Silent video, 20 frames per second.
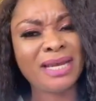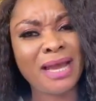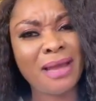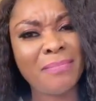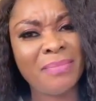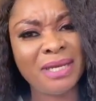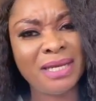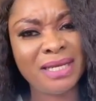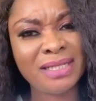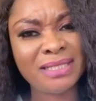
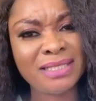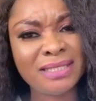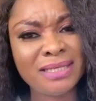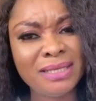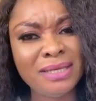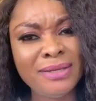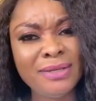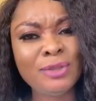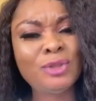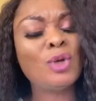
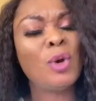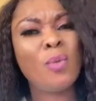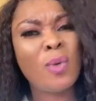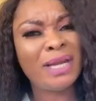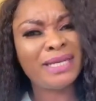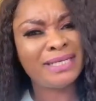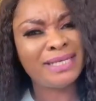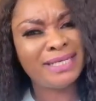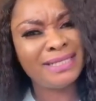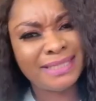cabinets. So
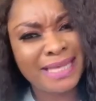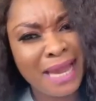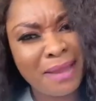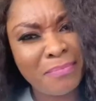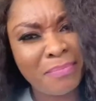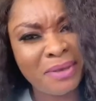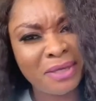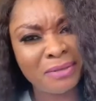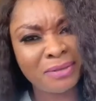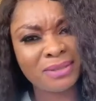what didn't
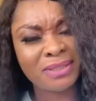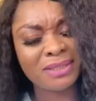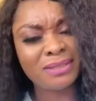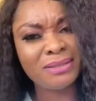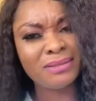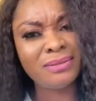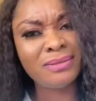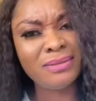I build?